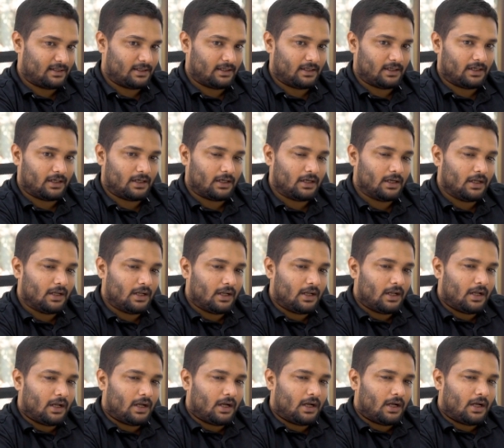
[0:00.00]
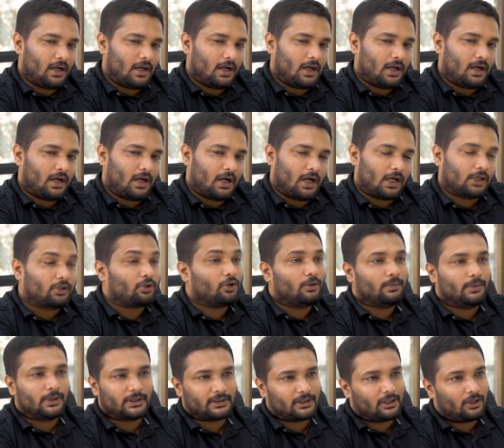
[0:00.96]
uh,
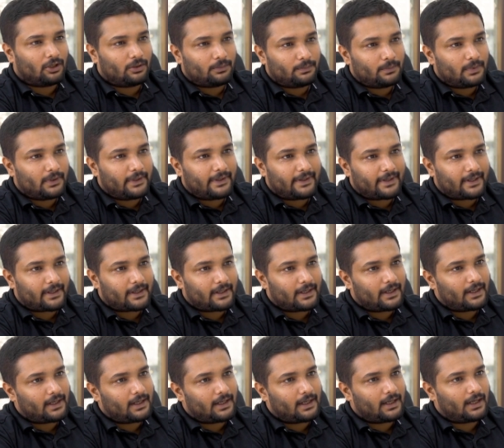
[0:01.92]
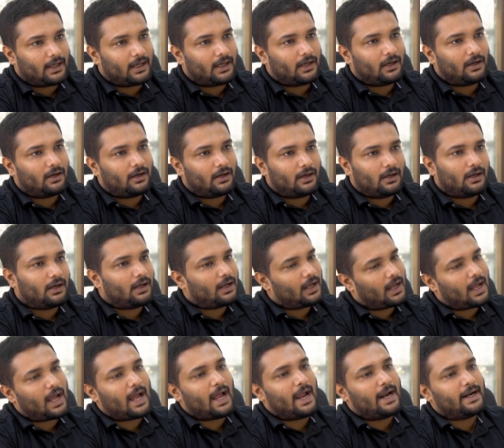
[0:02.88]
October, November. Okay. Uh,
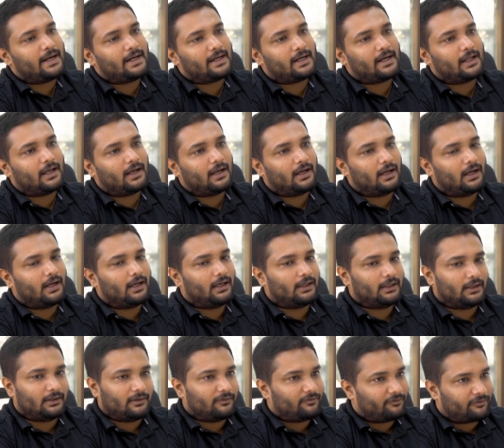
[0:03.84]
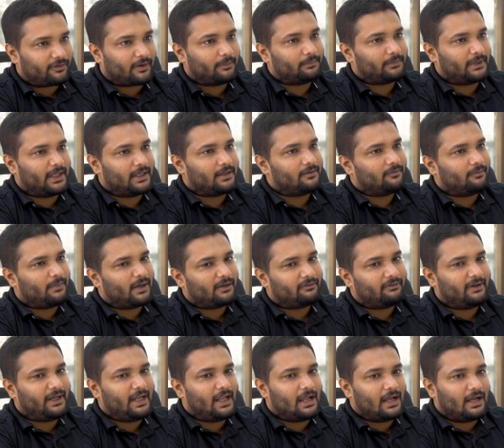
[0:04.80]
and uh, from then but
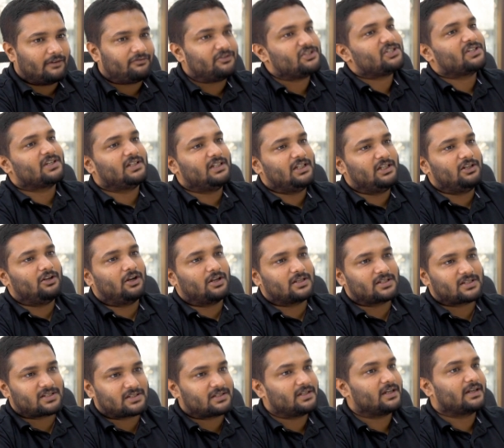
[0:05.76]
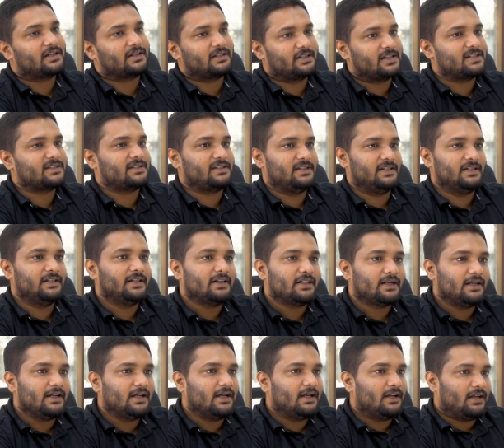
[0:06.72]
we officially launched it this year
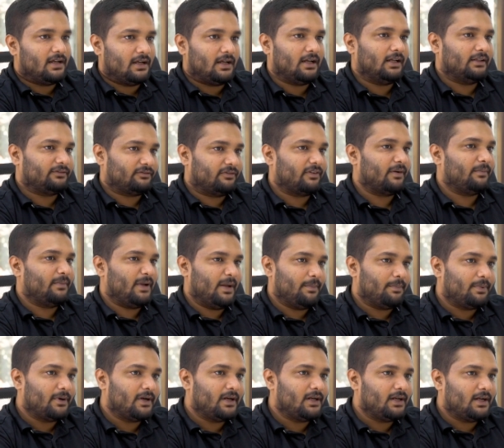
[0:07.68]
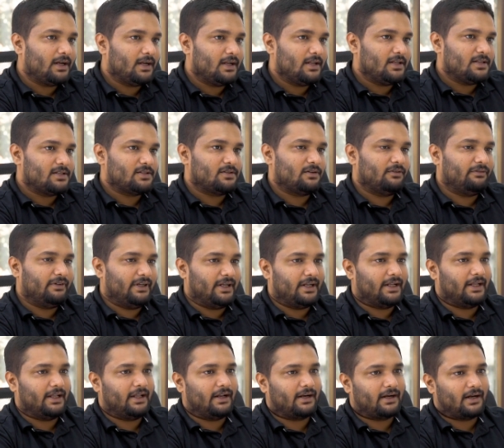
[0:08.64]
gotcha uh, from april sure so we
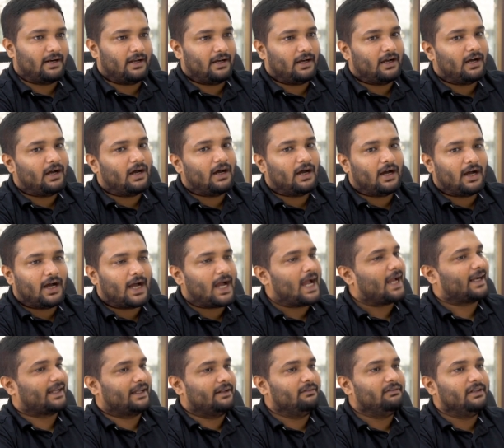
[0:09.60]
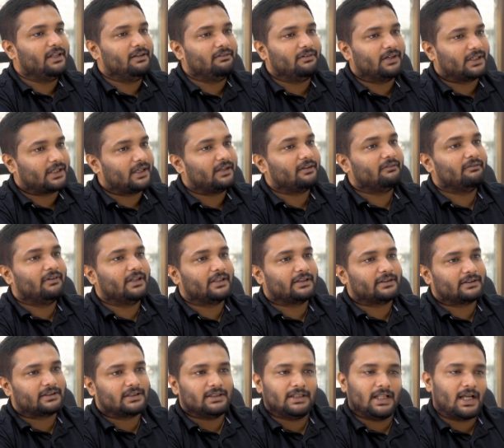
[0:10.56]
are uh, actively working with
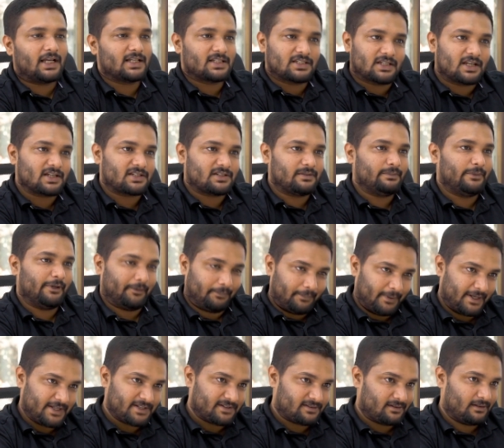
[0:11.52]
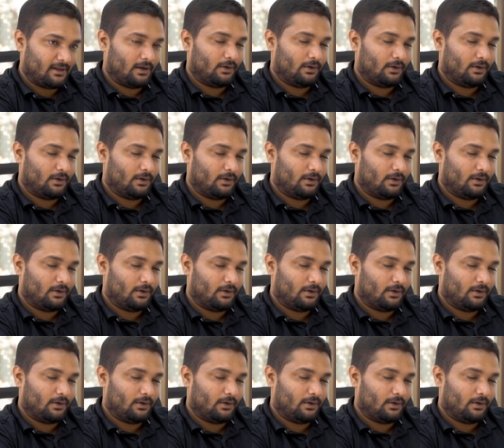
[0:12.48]
large customer base